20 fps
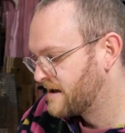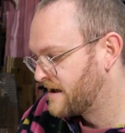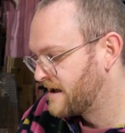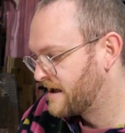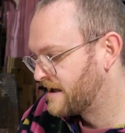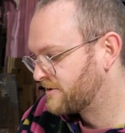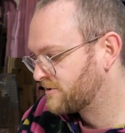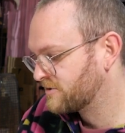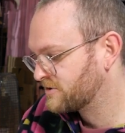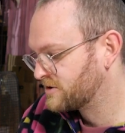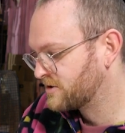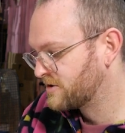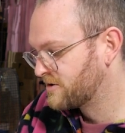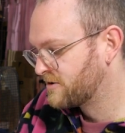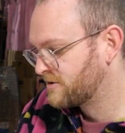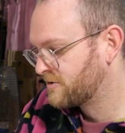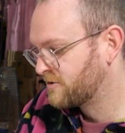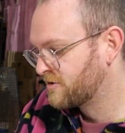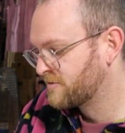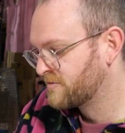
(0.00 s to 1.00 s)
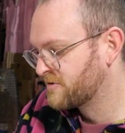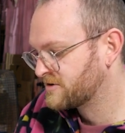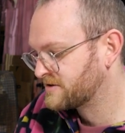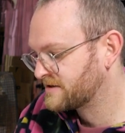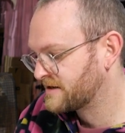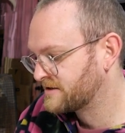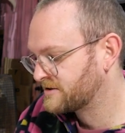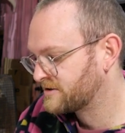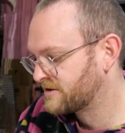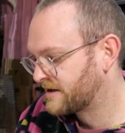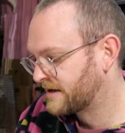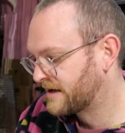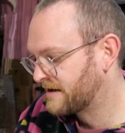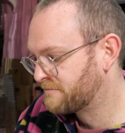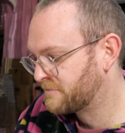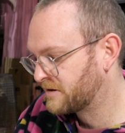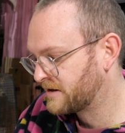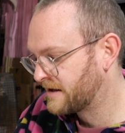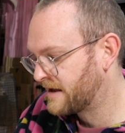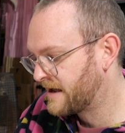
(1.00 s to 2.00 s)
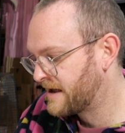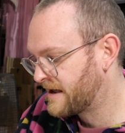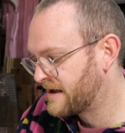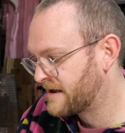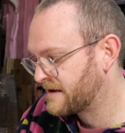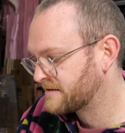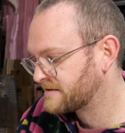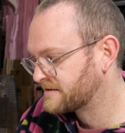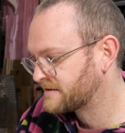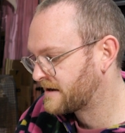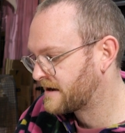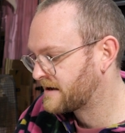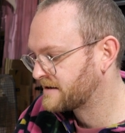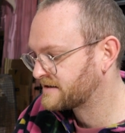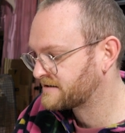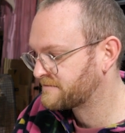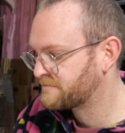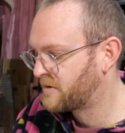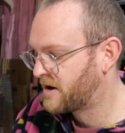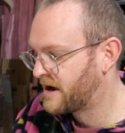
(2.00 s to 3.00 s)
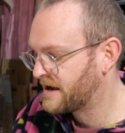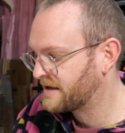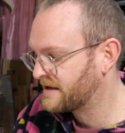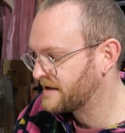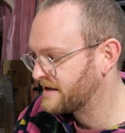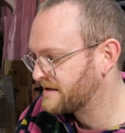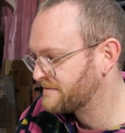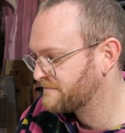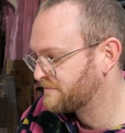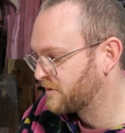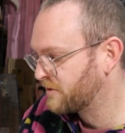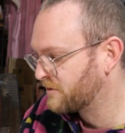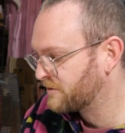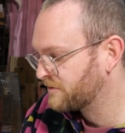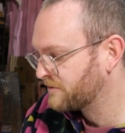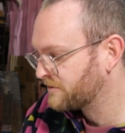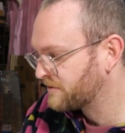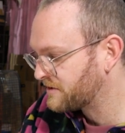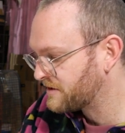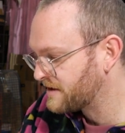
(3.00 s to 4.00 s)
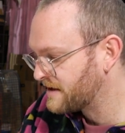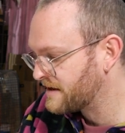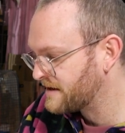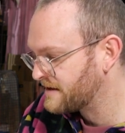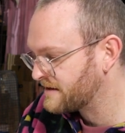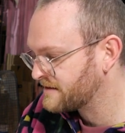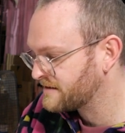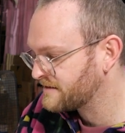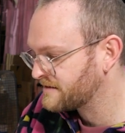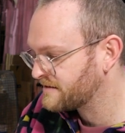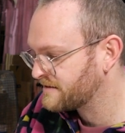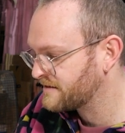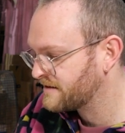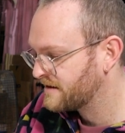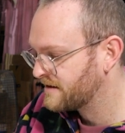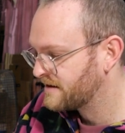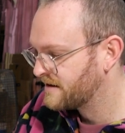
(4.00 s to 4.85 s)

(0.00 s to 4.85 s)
it could turn almost into like a plant, a spiky ball thing.